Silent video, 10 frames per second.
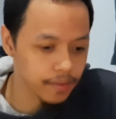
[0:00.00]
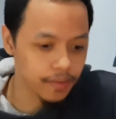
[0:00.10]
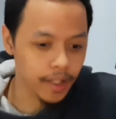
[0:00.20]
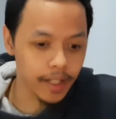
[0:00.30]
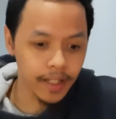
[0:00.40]

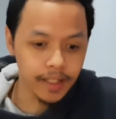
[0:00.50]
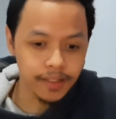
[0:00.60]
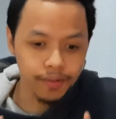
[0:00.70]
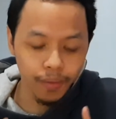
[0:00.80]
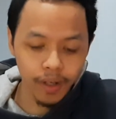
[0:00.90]
in his
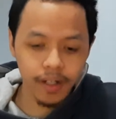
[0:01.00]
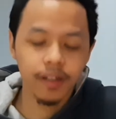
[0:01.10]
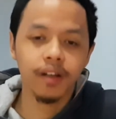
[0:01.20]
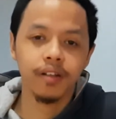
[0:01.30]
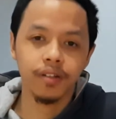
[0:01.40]

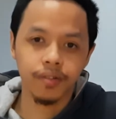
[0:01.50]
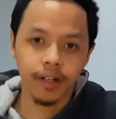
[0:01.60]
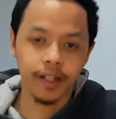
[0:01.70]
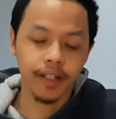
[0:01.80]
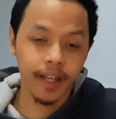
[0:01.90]

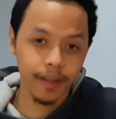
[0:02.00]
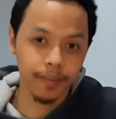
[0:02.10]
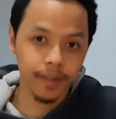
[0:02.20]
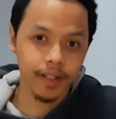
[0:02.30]
100th game.